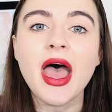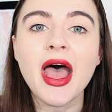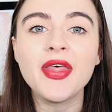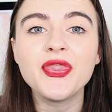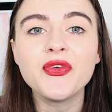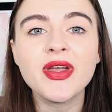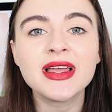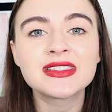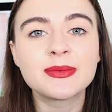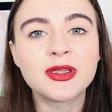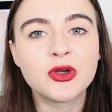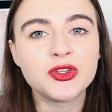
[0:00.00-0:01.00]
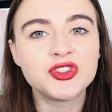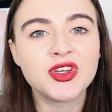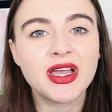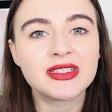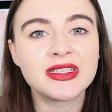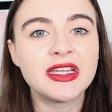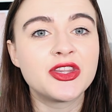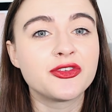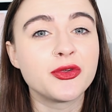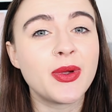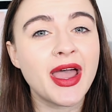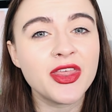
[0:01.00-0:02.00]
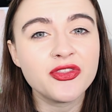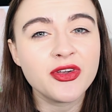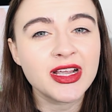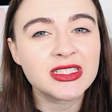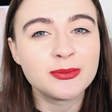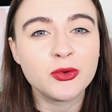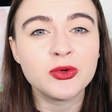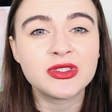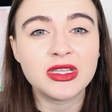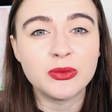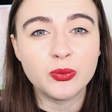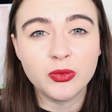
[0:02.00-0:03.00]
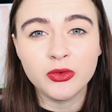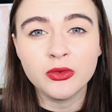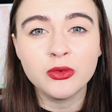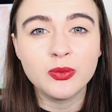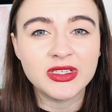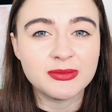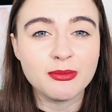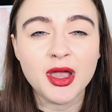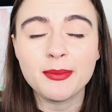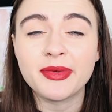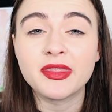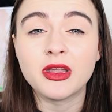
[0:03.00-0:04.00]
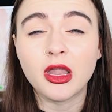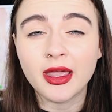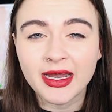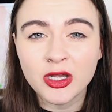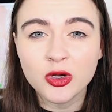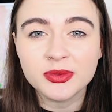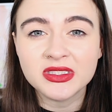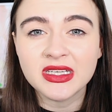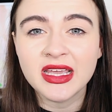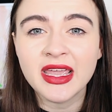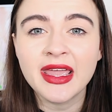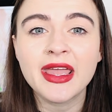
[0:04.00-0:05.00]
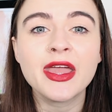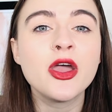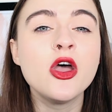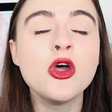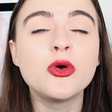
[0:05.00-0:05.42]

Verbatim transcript: Anthrax can be contracted through anthrax spores in wool, which might be the likely option here,